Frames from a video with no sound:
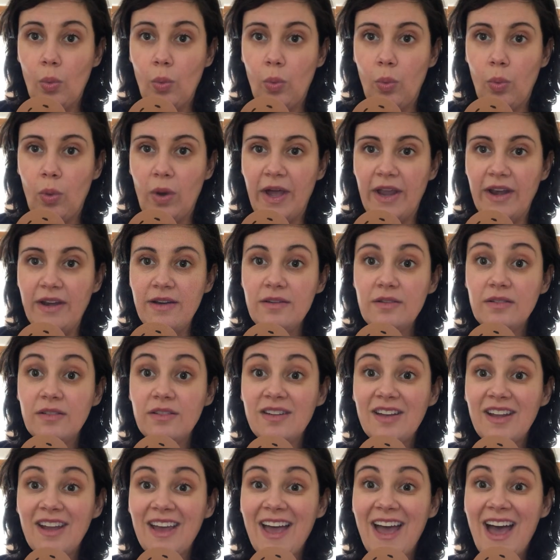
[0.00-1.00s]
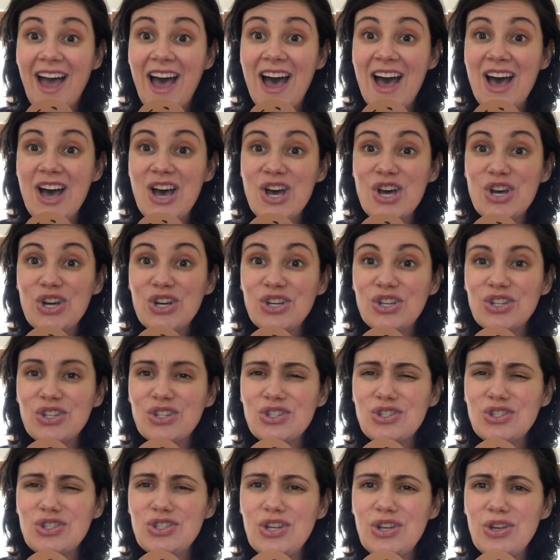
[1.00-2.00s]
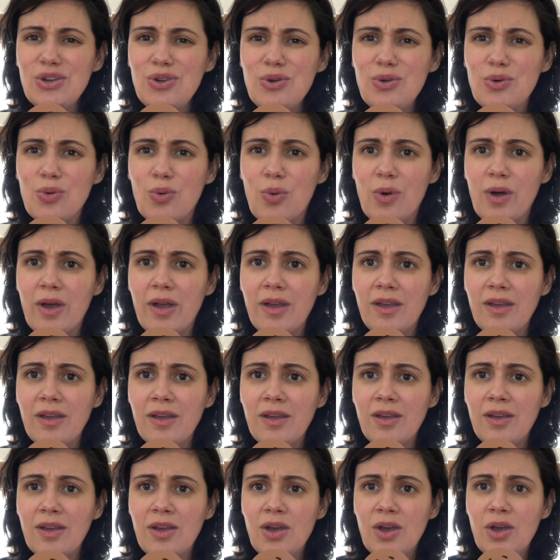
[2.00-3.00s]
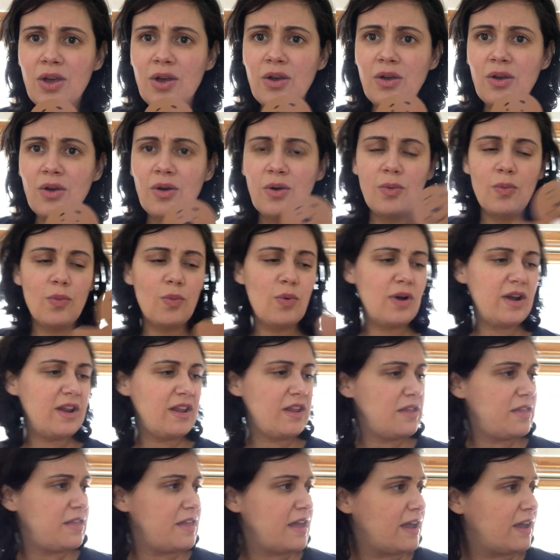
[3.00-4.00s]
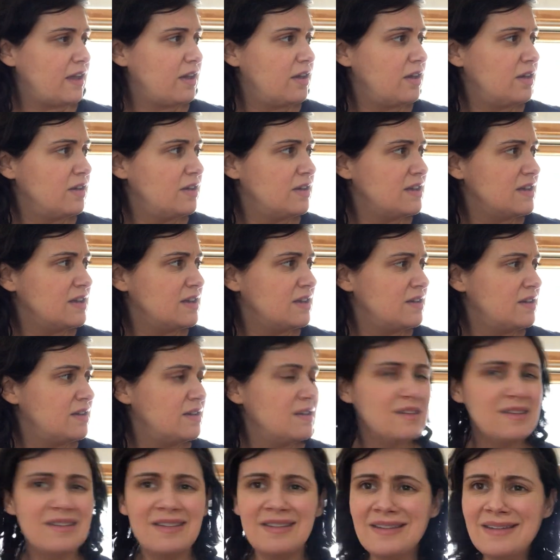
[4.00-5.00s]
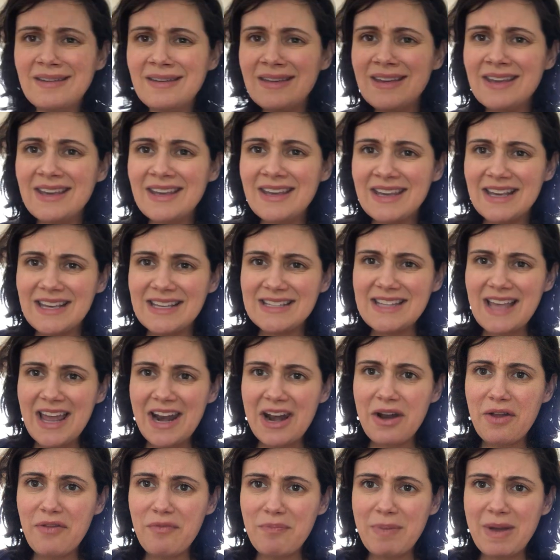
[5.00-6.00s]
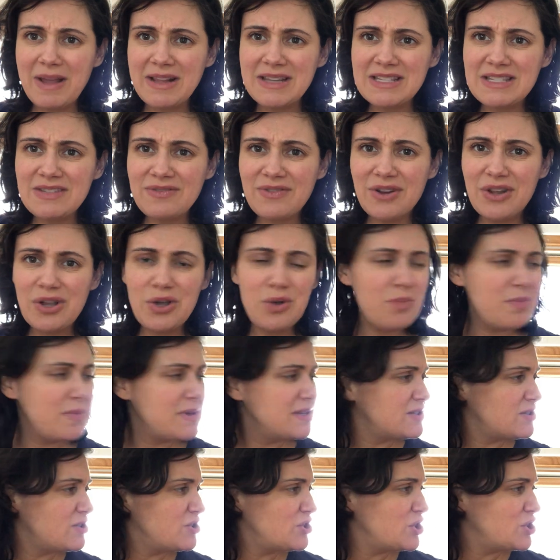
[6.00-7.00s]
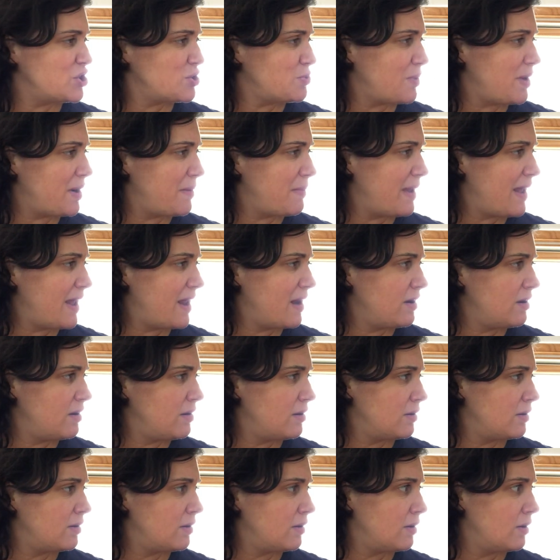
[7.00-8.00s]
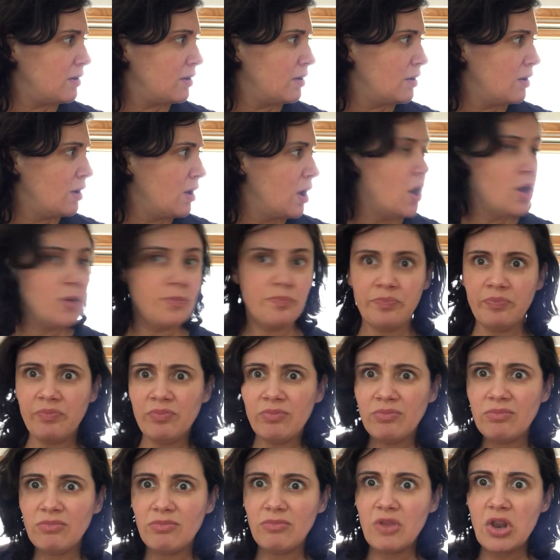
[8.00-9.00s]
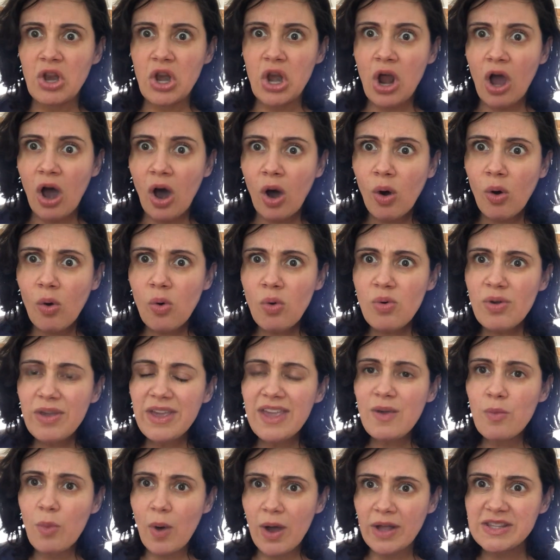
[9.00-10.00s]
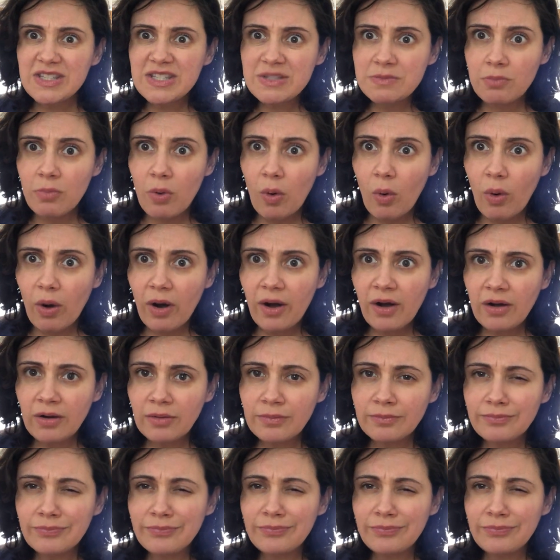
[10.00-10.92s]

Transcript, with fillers: One, two. What do you think? Is that enough buttons for you, Mr. Gingerbread Man? No, he wants more?